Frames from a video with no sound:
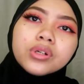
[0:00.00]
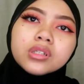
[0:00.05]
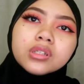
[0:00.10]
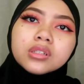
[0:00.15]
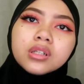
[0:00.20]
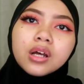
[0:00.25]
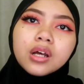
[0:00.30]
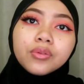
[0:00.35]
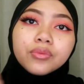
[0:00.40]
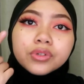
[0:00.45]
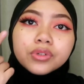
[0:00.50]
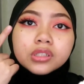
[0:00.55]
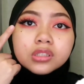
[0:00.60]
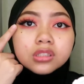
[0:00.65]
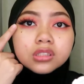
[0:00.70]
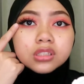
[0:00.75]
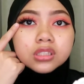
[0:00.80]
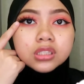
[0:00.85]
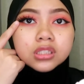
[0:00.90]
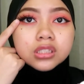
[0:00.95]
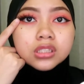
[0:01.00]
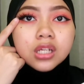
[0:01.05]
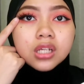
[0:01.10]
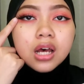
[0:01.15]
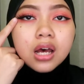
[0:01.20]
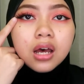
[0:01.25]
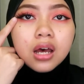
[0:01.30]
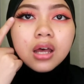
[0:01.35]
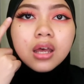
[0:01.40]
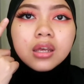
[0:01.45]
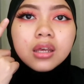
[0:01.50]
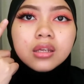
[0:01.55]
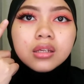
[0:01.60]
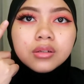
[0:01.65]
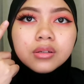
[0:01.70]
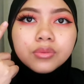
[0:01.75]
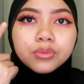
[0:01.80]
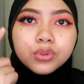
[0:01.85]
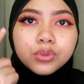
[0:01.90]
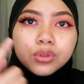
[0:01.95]
Done with this eye,
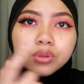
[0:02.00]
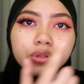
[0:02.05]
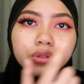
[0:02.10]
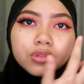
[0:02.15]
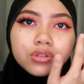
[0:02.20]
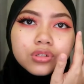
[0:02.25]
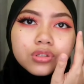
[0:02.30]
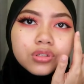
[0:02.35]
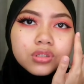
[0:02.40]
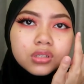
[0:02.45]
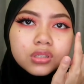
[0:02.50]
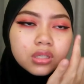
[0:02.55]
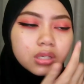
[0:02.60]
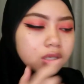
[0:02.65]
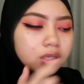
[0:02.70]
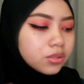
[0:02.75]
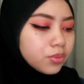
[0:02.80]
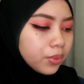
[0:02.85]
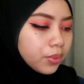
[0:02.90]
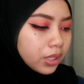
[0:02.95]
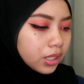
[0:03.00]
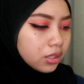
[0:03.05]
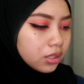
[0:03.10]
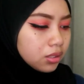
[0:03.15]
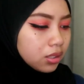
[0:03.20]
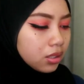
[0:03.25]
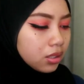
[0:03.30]
we're going to do this one.